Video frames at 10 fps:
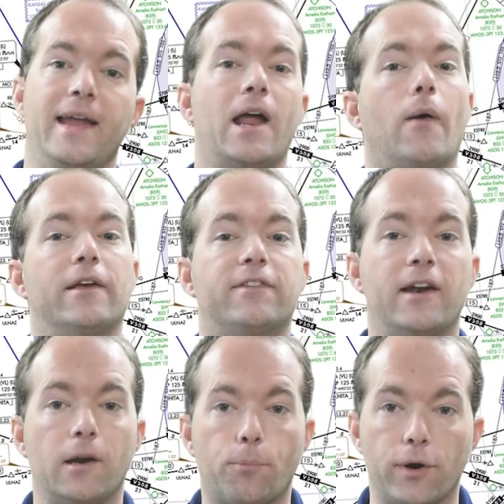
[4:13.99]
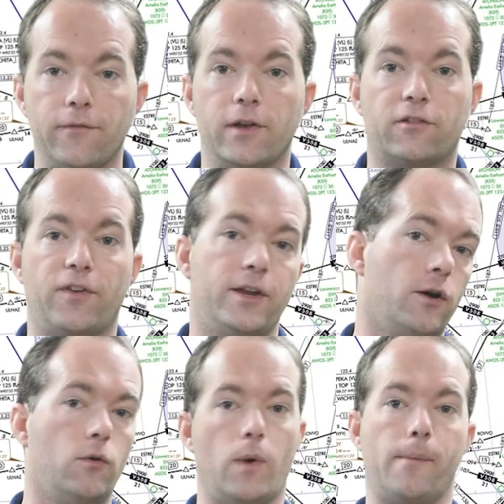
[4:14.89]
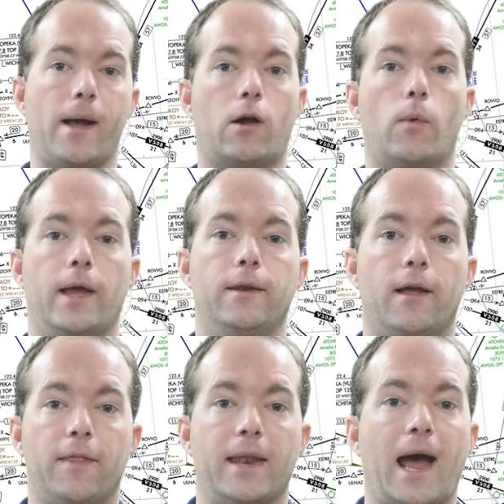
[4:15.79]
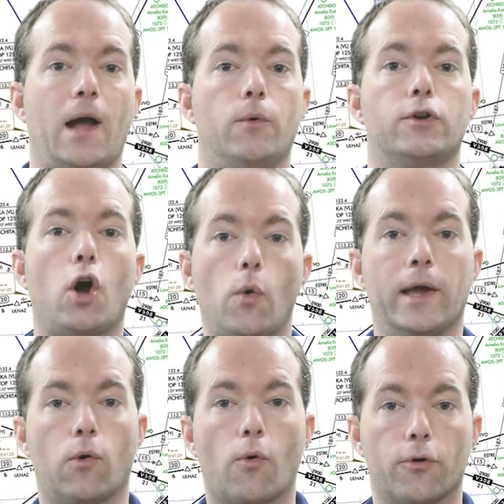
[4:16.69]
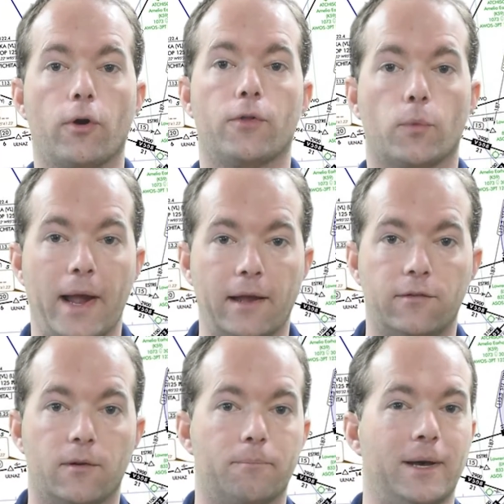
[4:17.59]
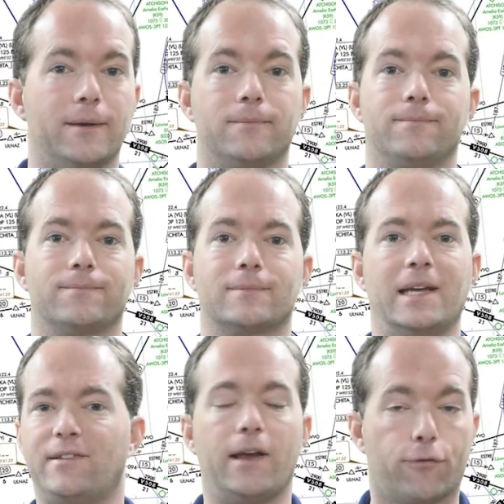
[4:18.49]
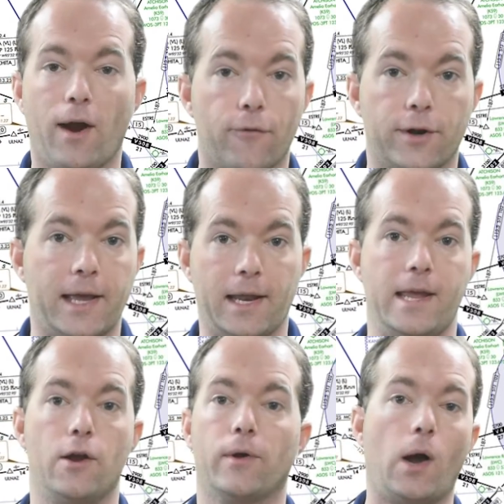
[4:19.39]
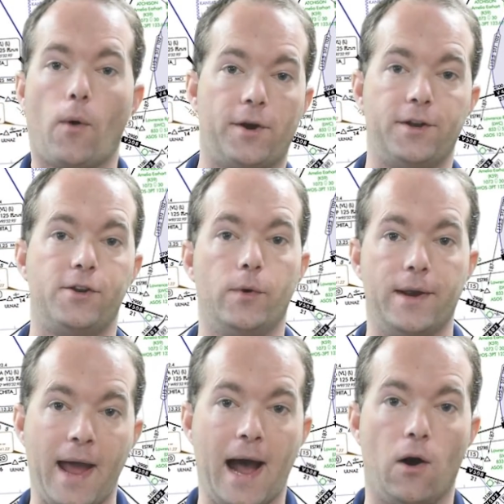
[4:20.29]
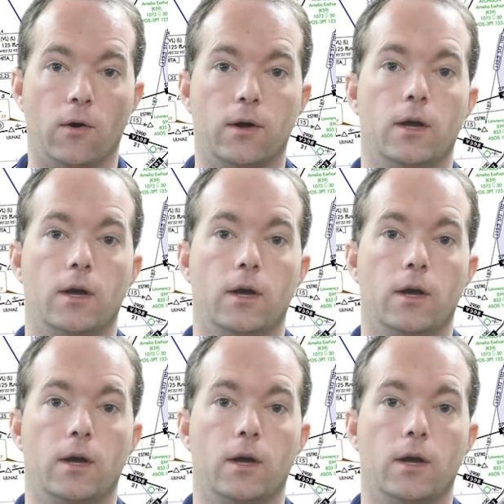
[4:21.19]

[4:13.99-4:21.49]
Now, I said in a previous video way back when that I would go in order on the regs, but it'd take forever to get here, and I wanted to do it now.